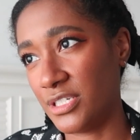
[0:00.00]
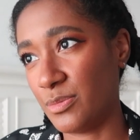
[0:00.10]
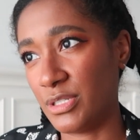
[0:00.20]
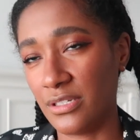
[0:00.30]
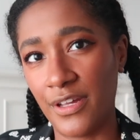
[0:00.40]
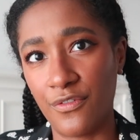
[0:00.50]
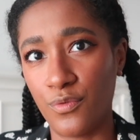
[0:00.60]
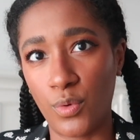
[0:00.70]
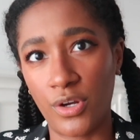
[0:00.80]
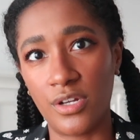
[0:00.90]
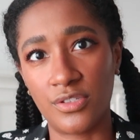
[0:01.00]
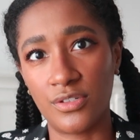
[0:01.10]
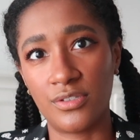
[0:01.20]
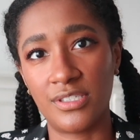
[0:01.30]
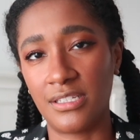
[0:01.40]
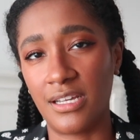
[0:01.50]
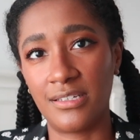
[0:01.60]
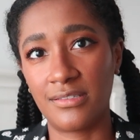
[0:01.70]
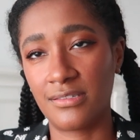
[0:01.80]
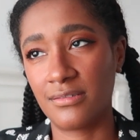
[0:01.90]
He's been to like four concerts in the
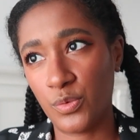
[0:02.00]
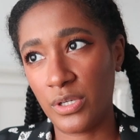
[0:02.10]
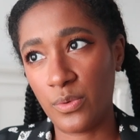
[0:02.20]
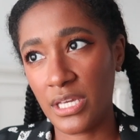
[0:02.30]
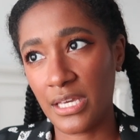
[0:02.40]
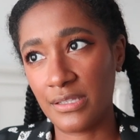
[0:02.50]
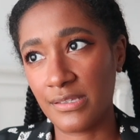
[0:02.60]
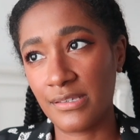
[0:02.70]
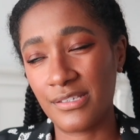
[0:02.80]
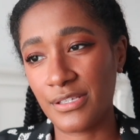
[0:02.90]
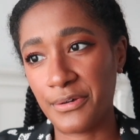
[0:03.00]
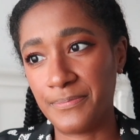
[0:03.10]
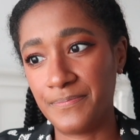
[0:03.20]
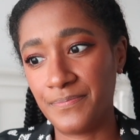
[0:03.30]
last three weekends, so